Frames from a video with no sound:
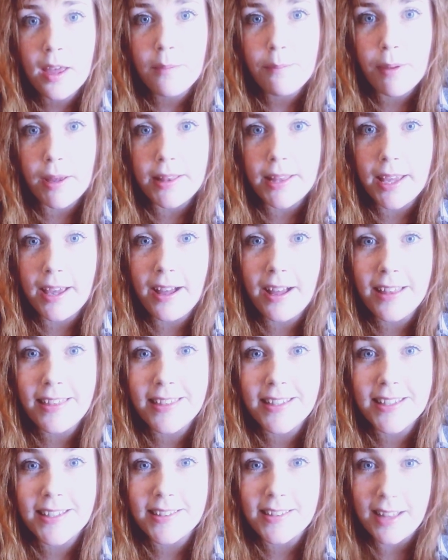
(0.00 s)
but they are
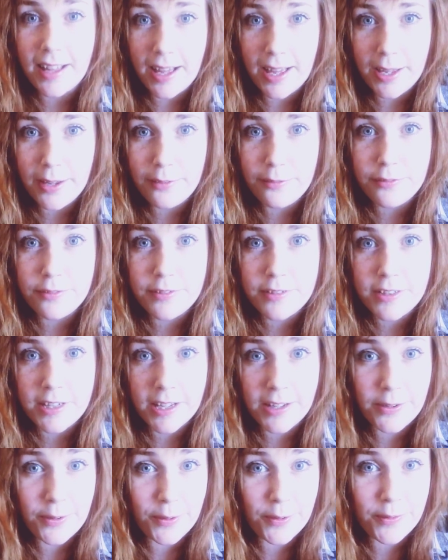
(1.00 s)
things that I've
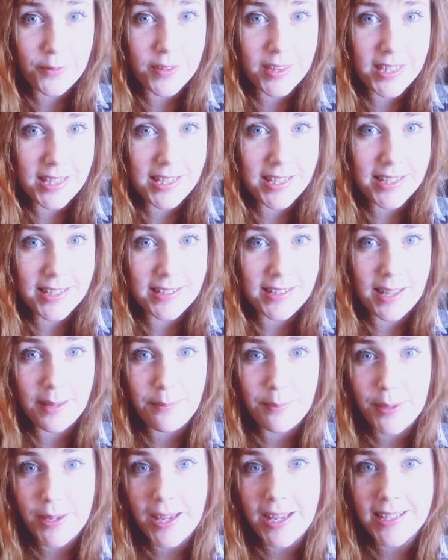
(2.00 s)
done over the years
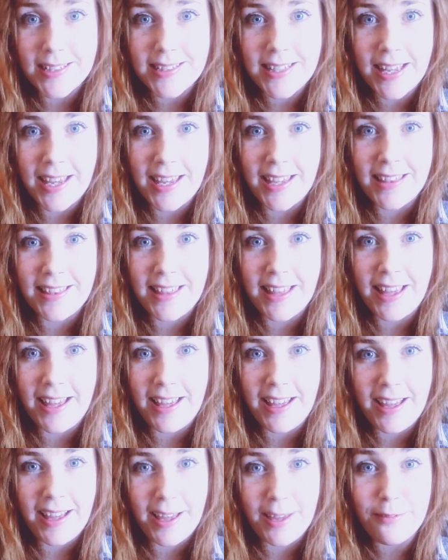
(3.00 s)
at Bunkasai that
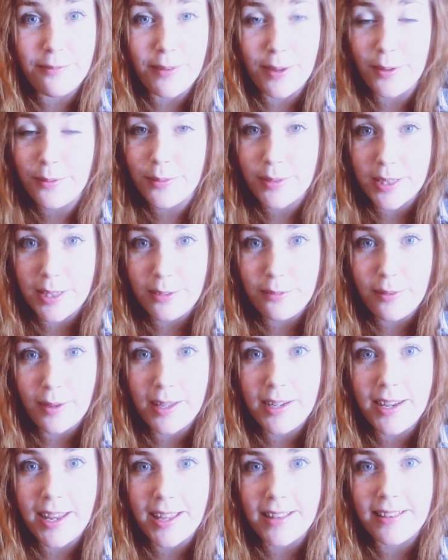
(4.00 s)
I've found really
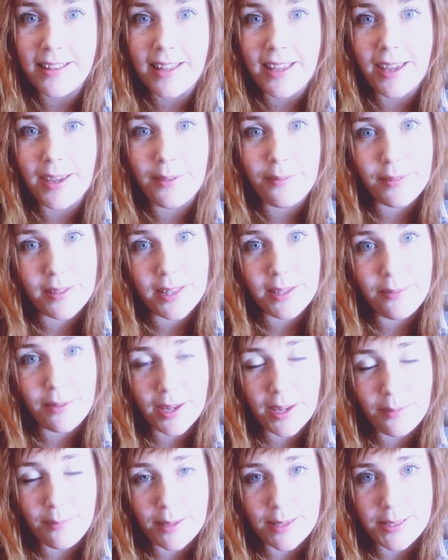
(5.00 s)
fun and that I really
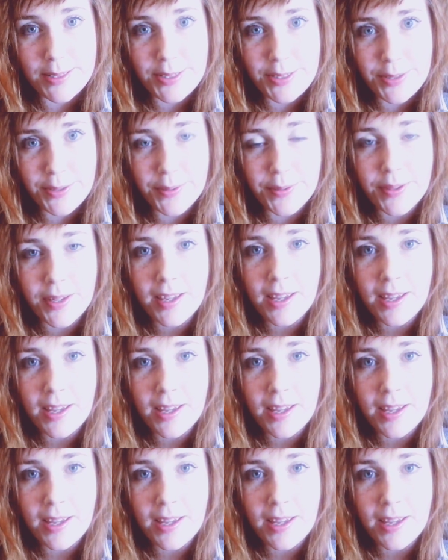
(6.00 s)
recommend to you.